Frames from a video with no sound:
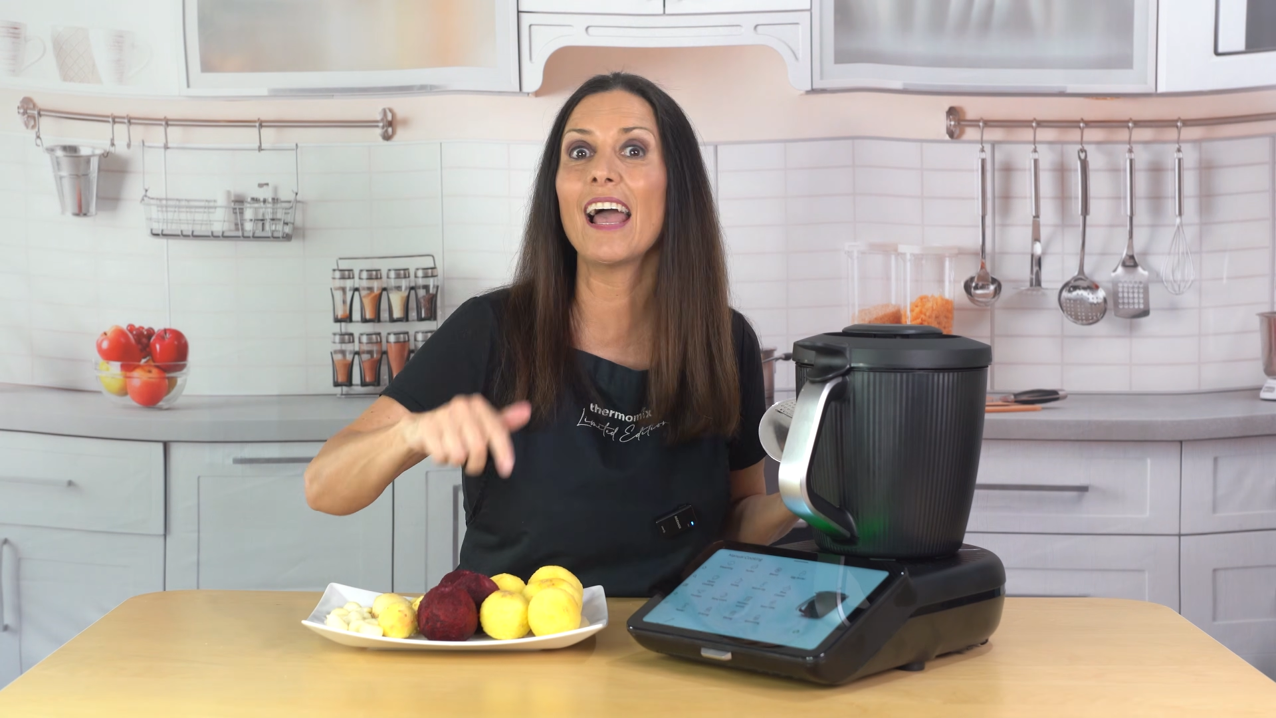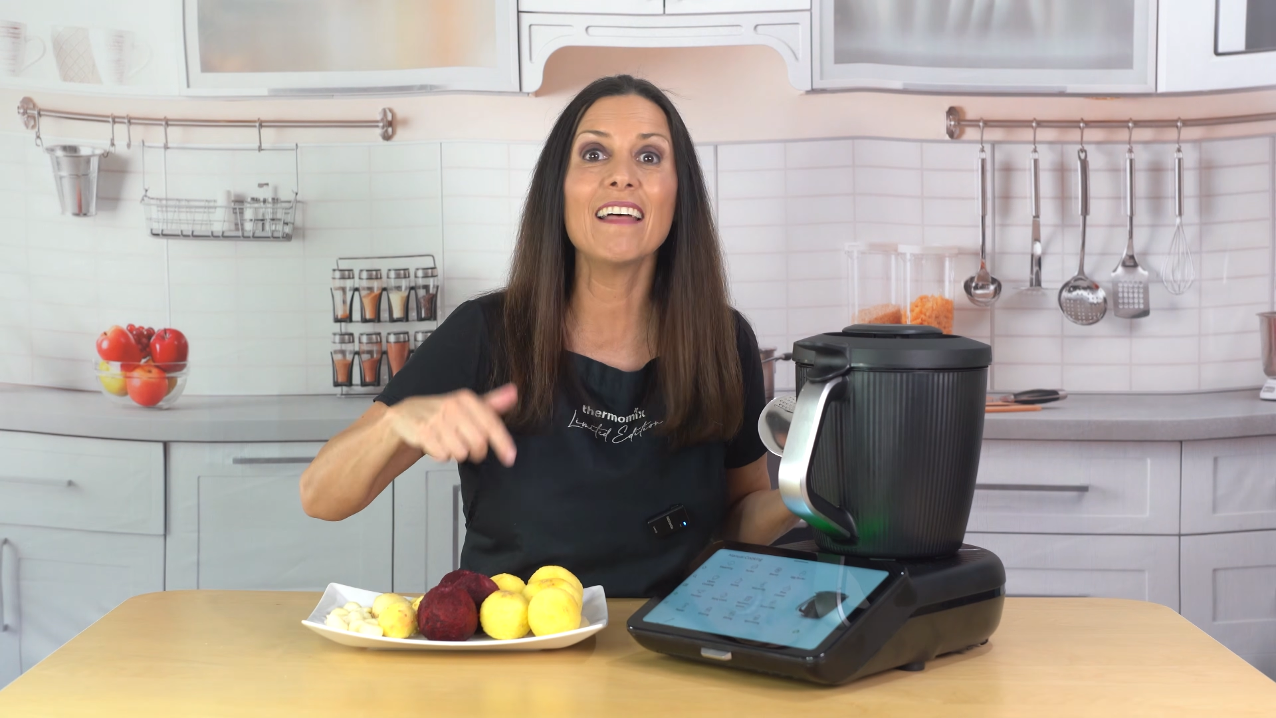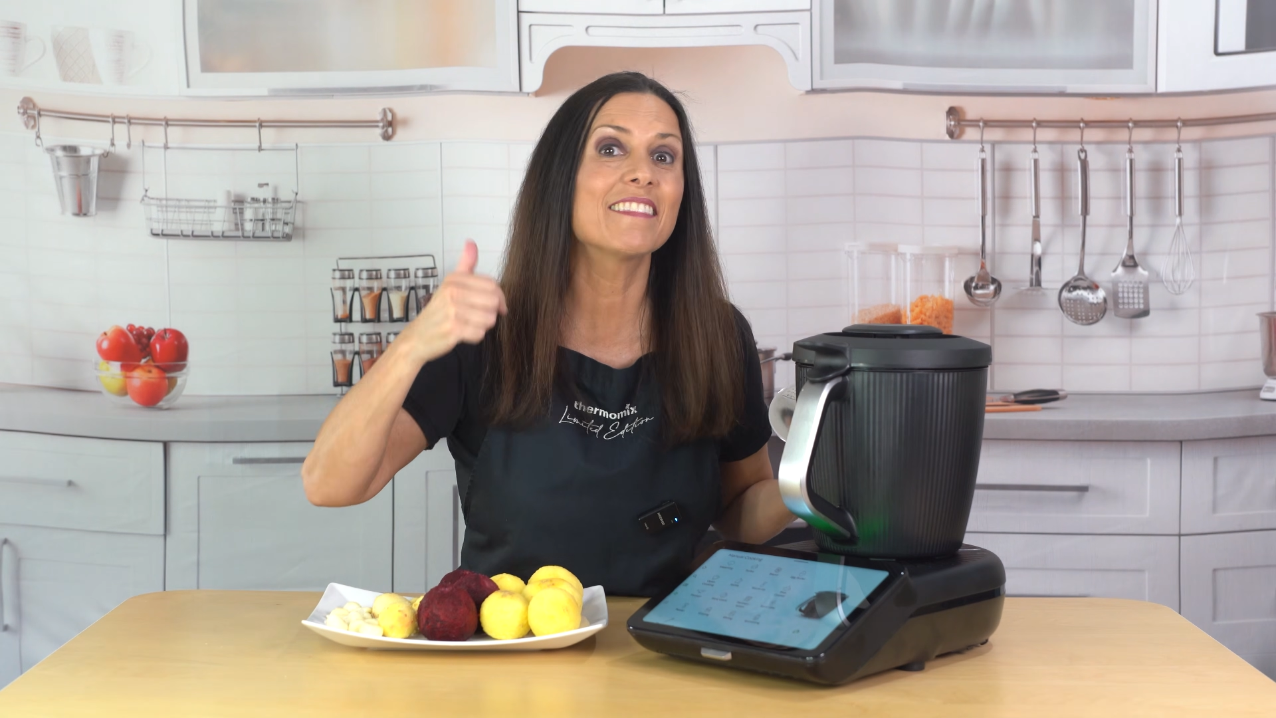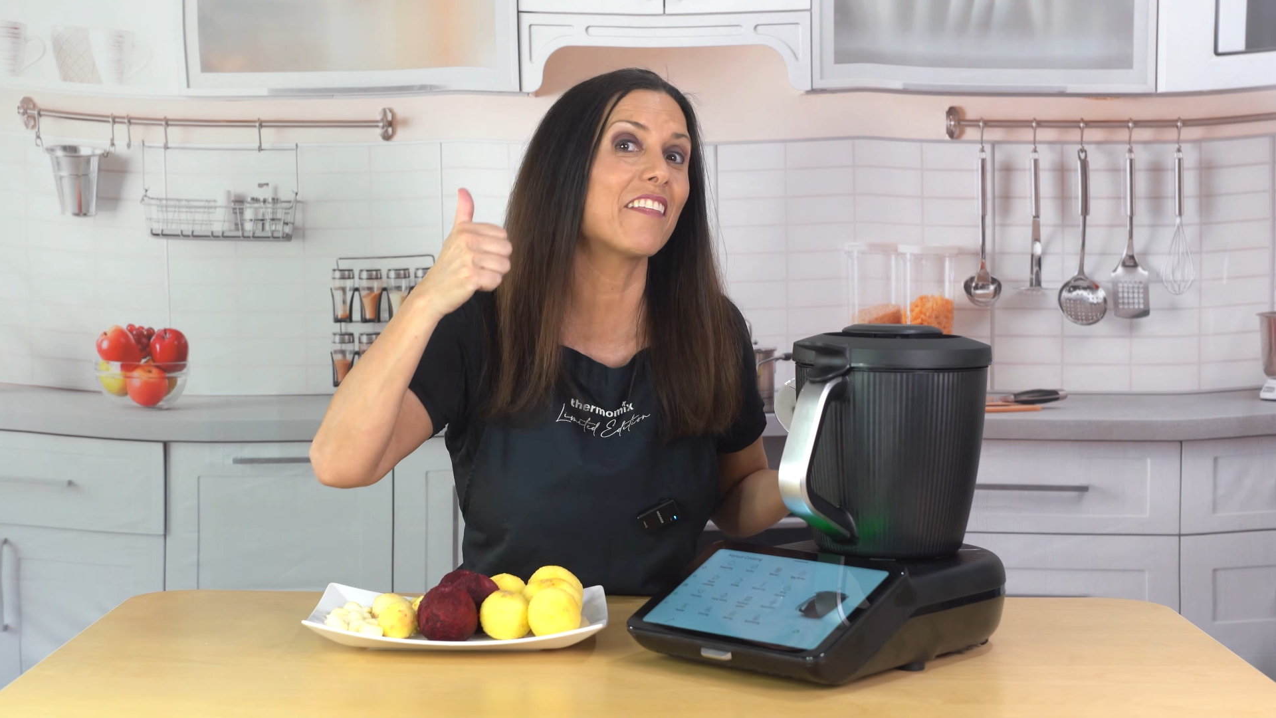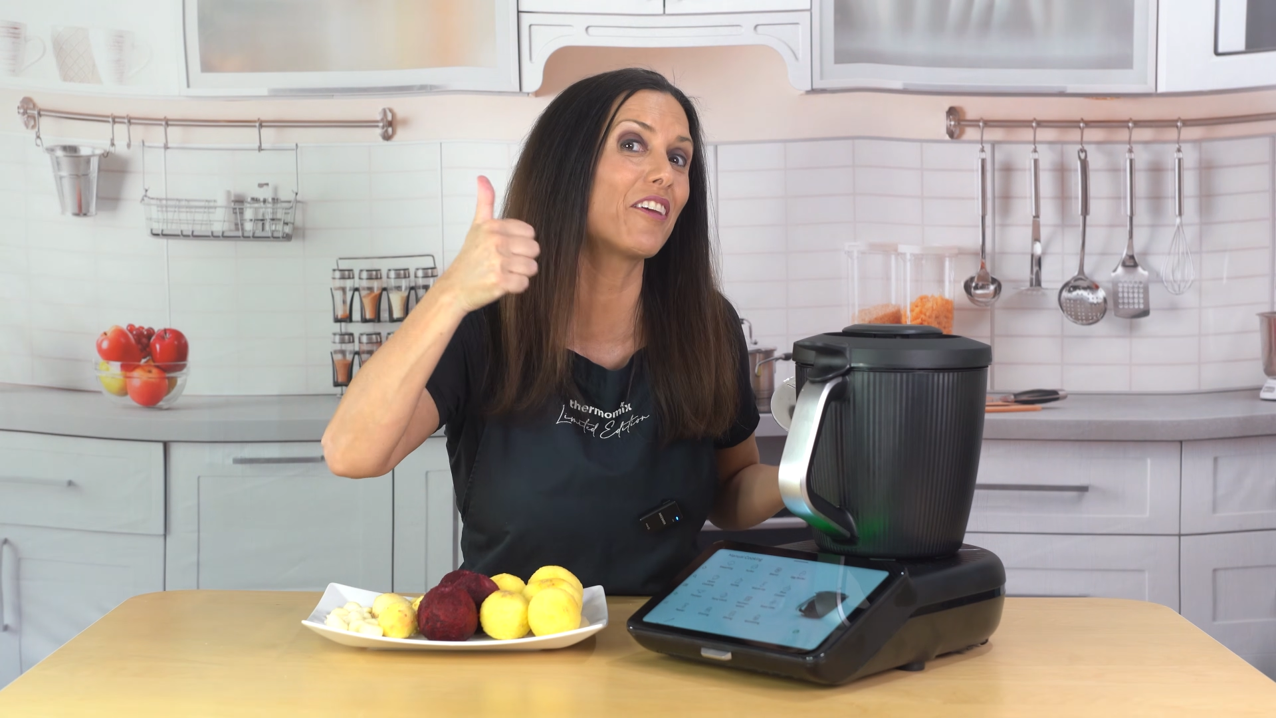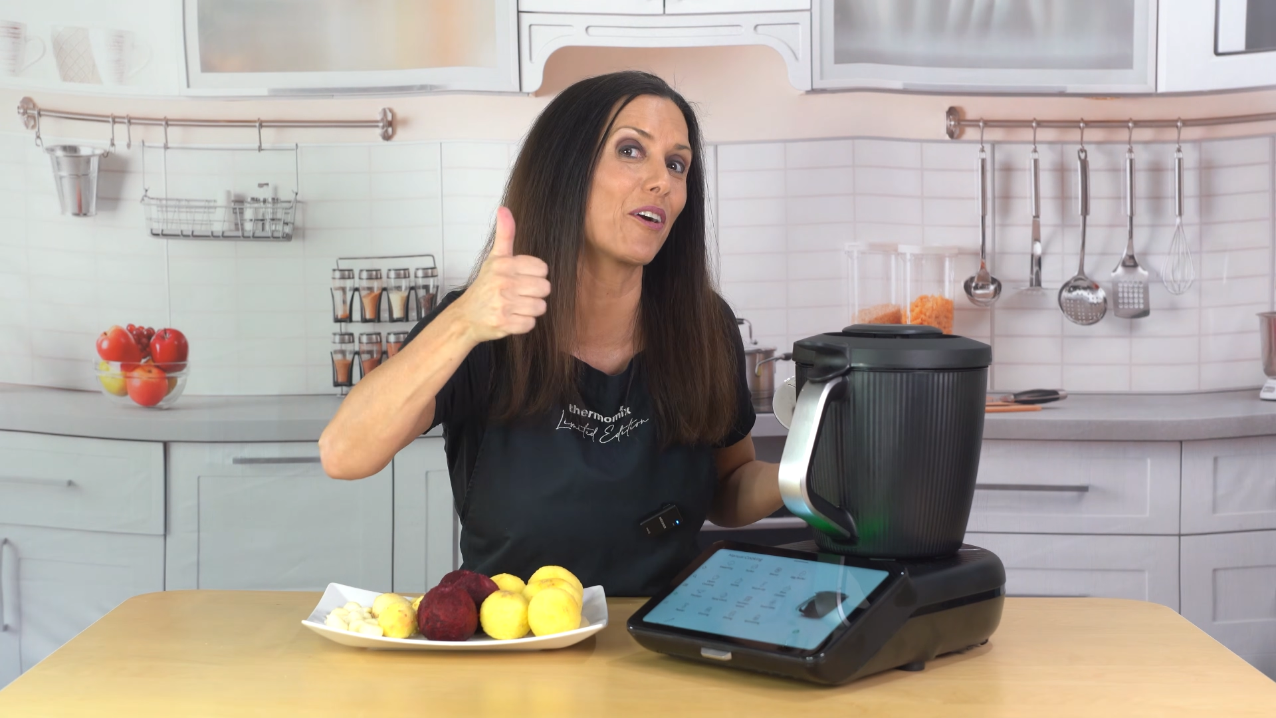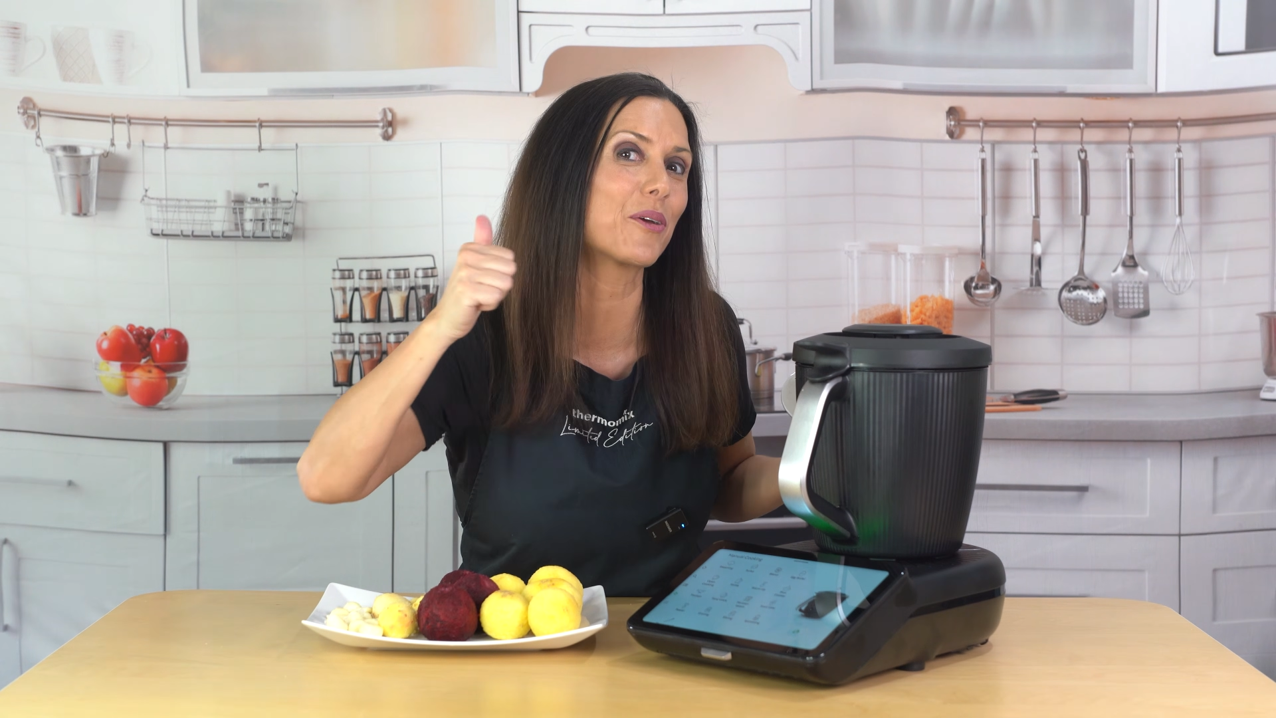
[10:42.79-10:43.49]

and that they're